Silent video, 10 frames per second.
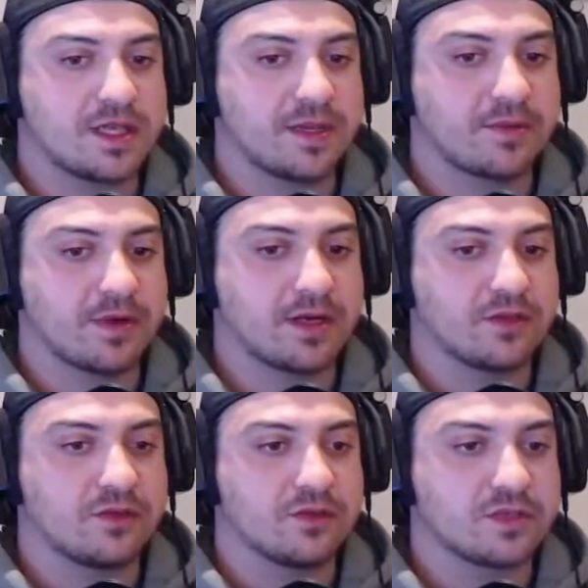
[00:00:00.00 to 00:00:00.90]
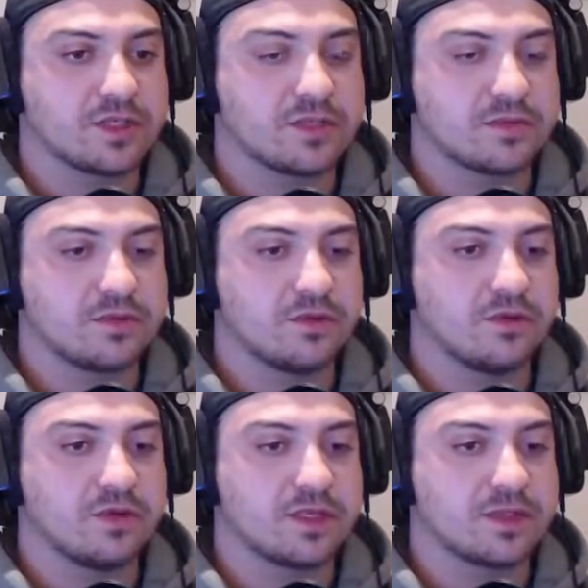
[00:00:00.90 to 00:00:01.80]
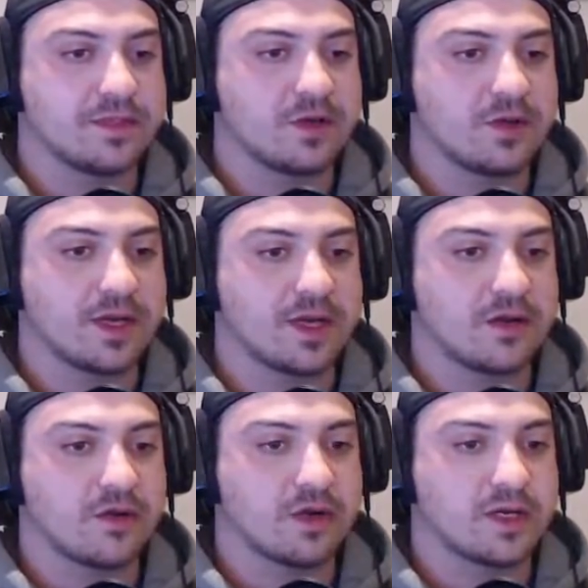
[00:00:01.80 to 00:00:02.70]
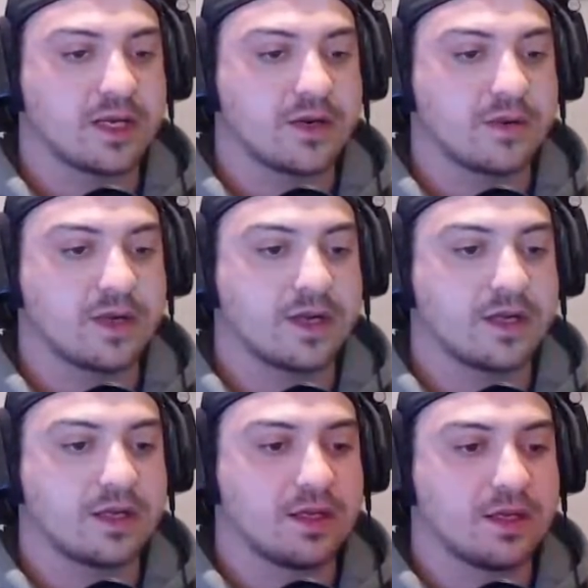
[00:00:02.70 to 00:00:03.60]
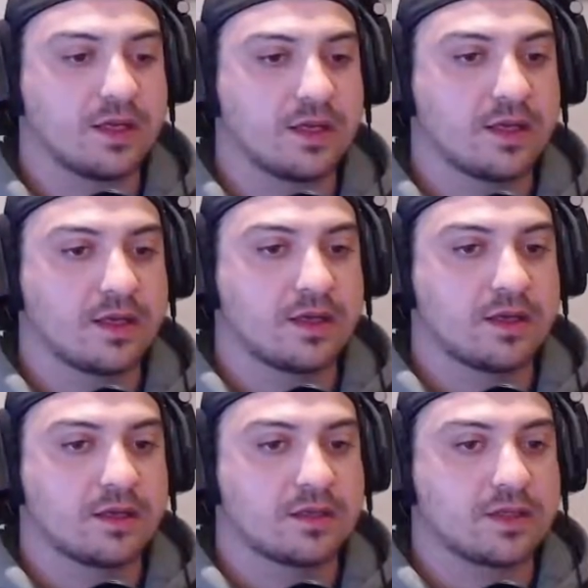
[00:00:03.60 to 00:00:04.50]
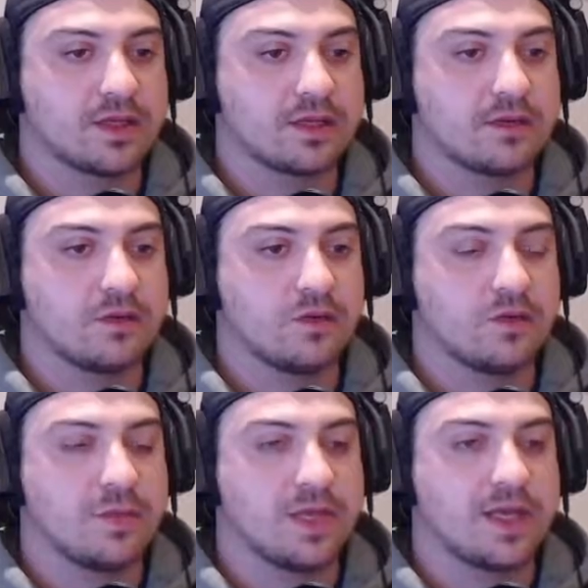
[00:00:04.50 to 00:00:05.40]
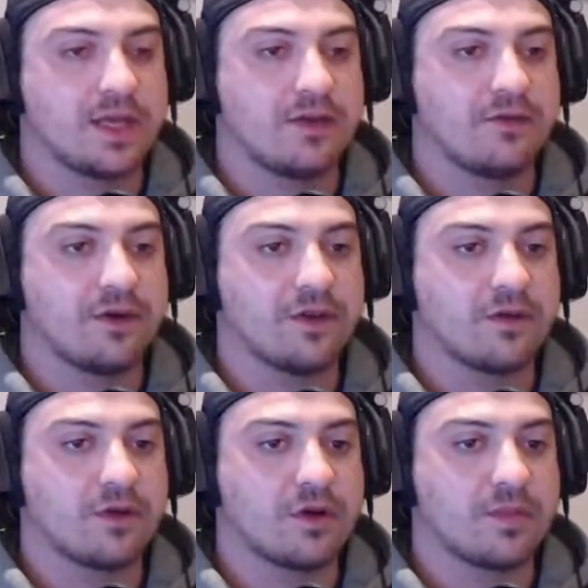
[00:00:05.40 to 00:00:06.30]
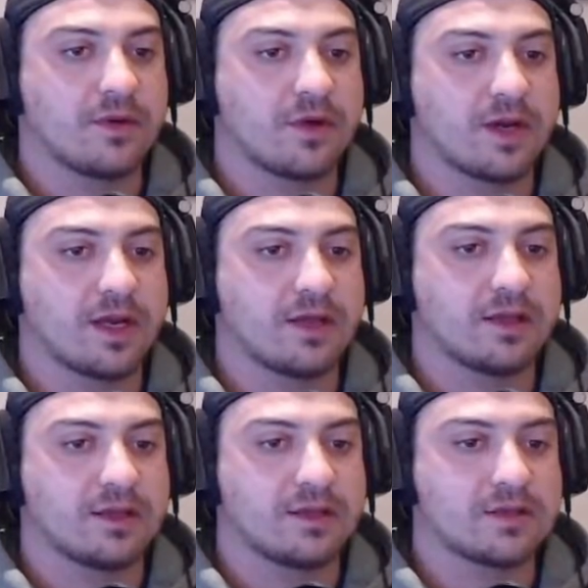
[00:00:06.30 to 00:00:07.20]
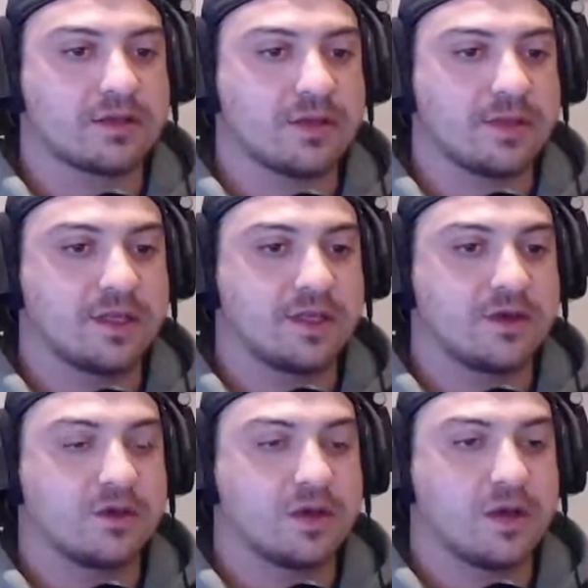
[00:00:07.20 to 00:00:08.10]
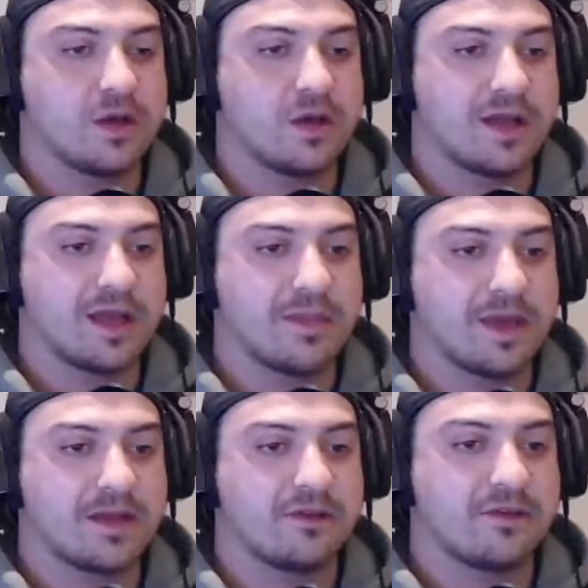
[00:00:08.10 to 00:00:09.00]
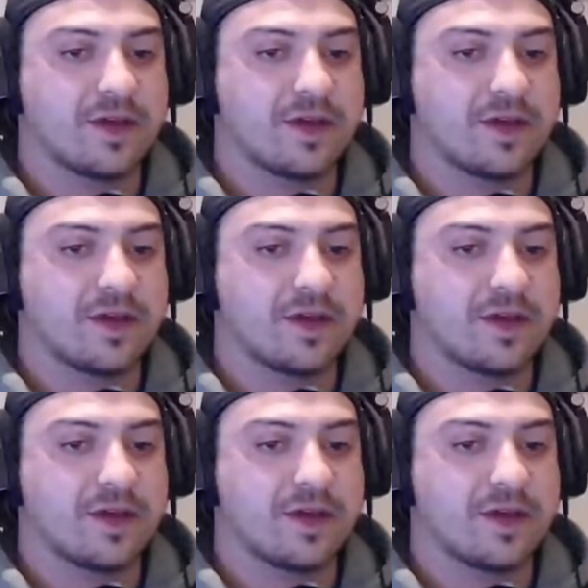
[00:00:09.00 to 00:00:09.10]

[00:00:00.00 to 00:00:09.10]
upgraded tools just to do things a bit quicker, grind it down quicker. So that could be handy further on, but right now it's no big deal. I am out of